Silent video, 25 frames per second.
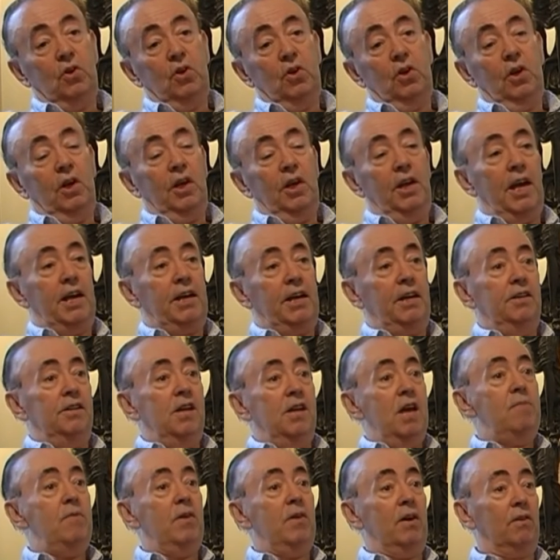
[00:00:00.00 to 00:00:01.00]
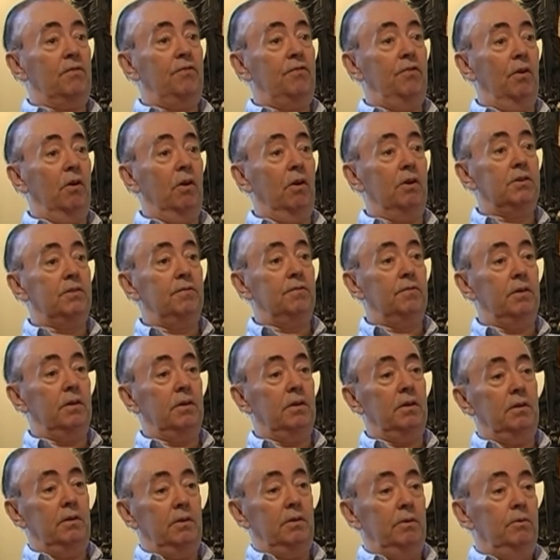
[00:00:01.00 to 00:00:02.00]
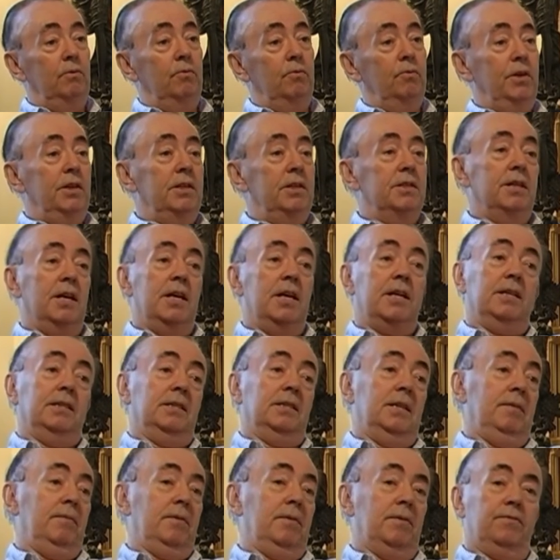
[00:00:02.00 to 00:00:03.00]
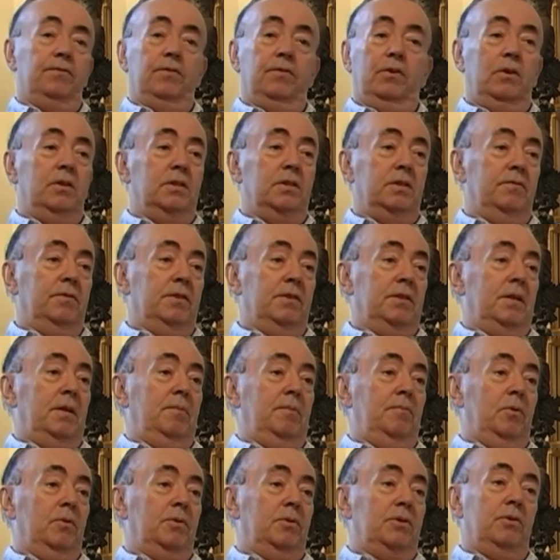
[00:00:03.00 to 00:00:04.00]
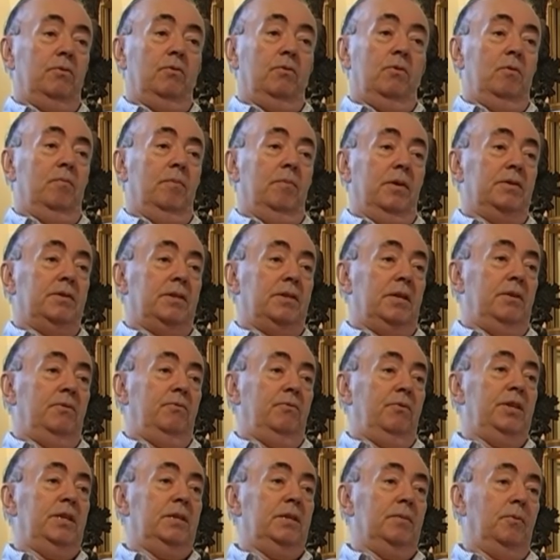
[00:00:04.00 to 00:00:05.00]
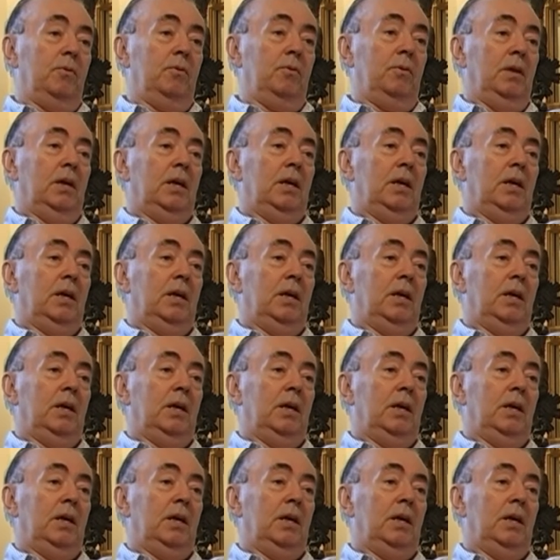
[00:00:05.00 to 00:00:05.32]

an academic philosopher. Who reads academic philosophers? Their books are almost unreadable.